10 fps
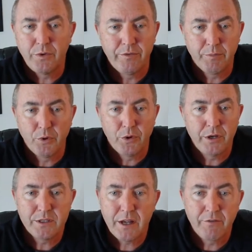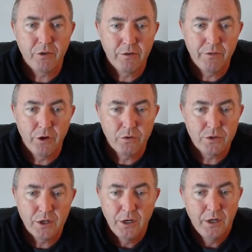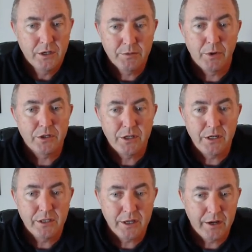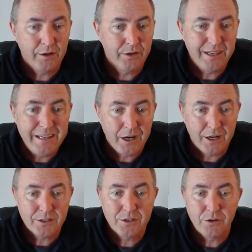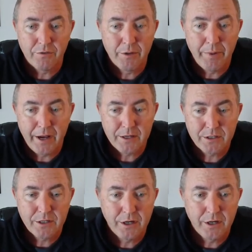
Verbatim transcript: We've deployed several of those smart city style kiosks over the past